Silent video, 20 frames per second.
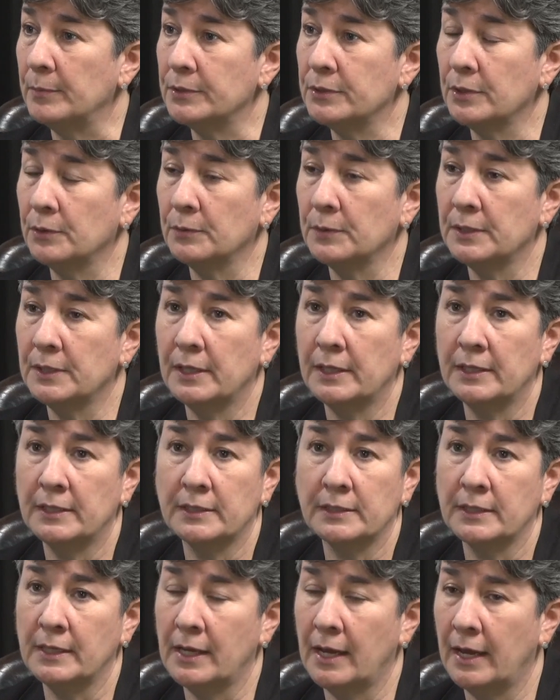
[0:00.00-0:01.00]
So it,
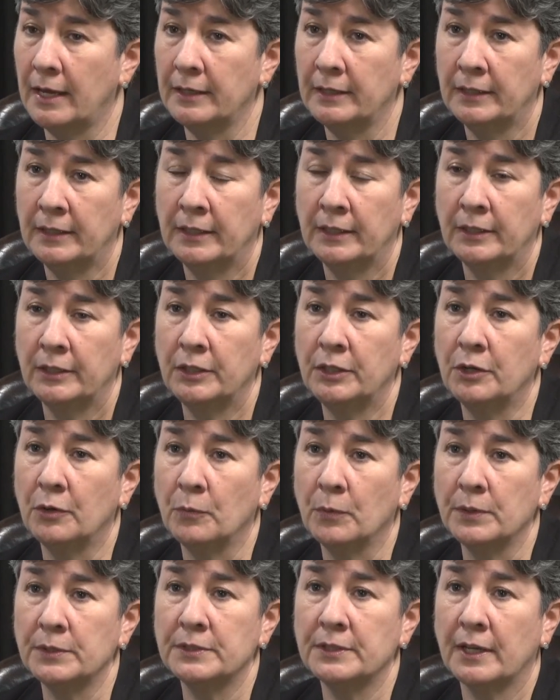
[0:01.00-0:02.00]
it's not you know
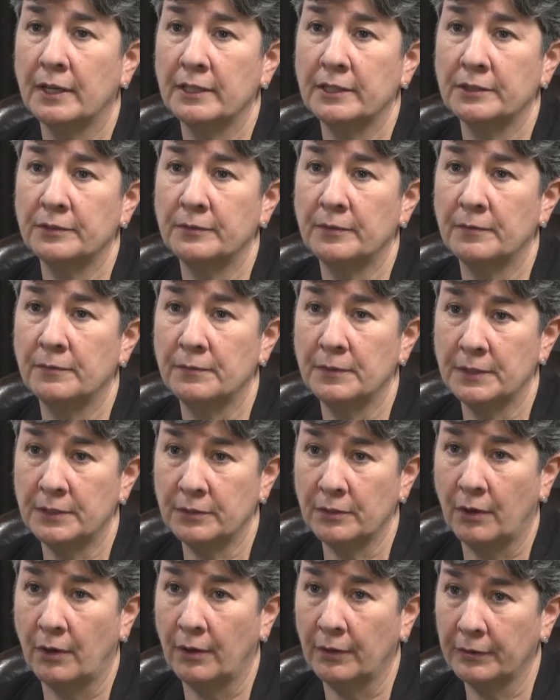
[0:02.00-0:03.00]
one size
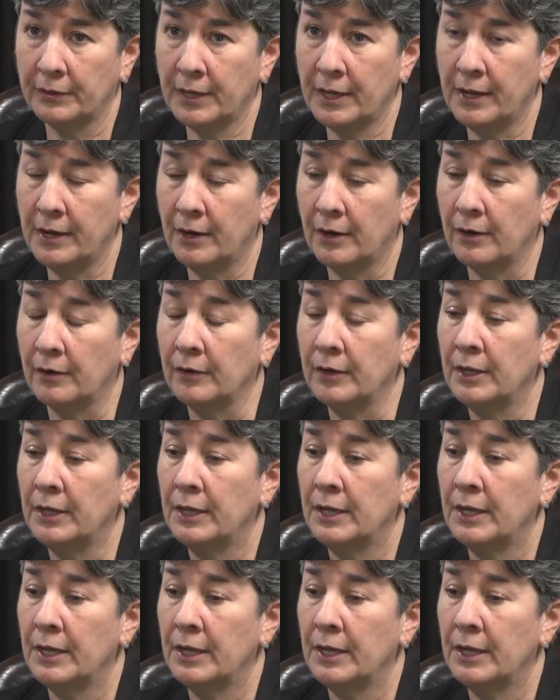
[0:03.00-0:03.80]
fits all care.